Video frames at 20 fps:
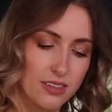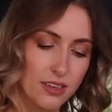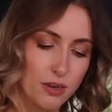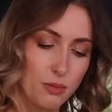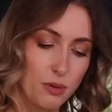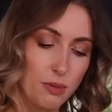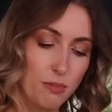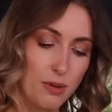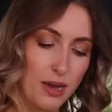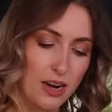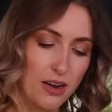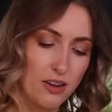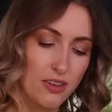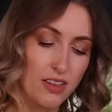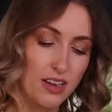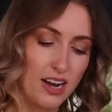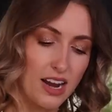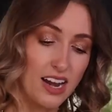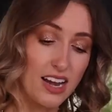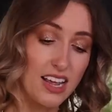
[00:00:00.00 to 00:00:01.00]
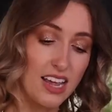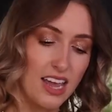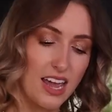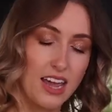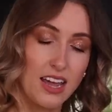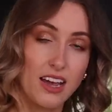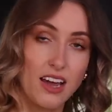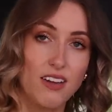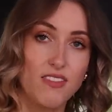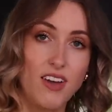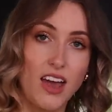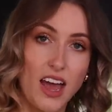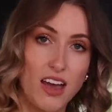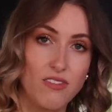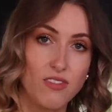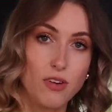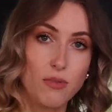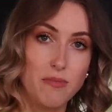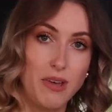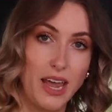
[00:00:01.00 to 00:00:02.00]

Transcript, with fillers: is gonna be better than any cake I've ever